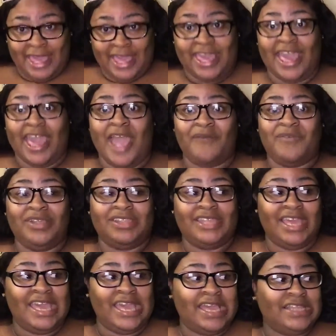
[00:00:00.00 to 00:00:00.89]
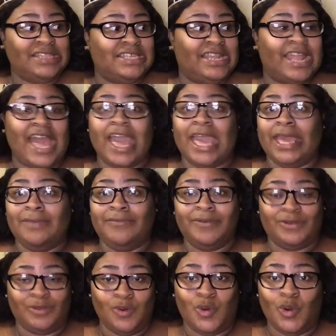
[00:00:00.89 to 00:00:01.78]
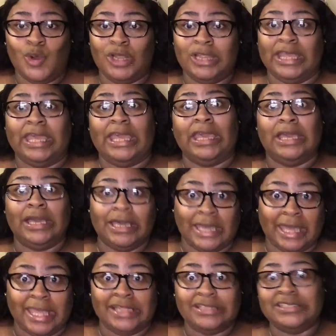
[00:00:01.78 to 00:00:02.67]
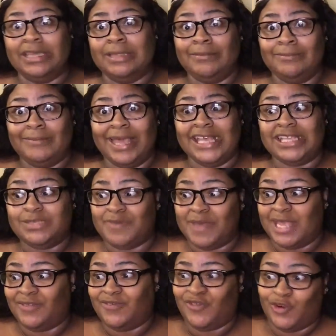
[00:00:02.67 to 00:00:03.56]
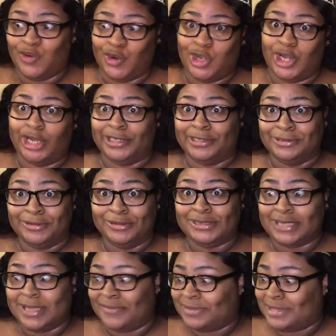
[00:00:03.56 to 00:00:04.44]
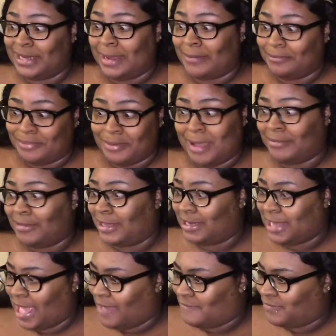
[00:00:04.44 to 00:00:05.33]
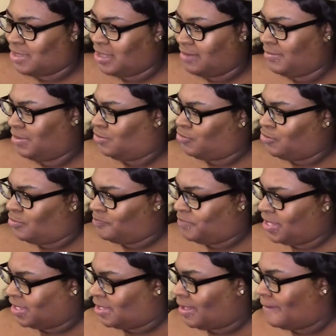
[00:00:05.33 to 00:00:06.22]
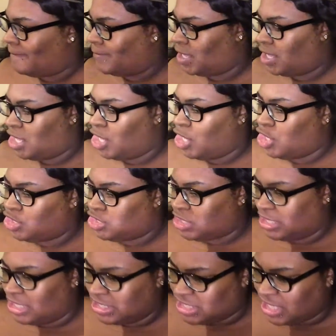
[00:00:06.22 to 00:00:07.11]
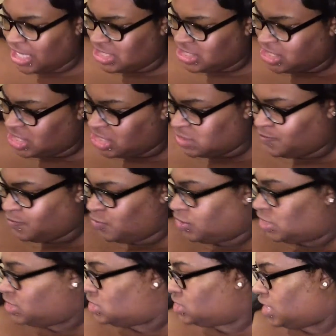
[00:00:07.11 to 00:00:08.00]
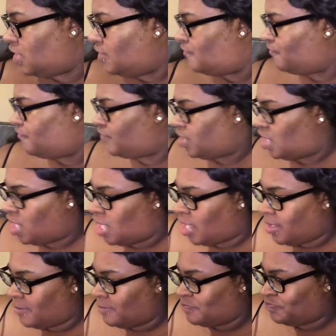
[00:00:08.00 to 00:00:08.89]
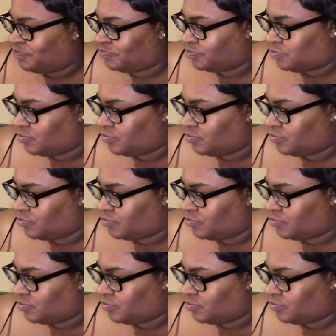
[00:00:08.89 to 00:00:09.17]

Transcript: get everything that I've been hauling and then make space for new stuff that I'm probably going to have come and go and pick up. So let's get into this beauty stuff. Um,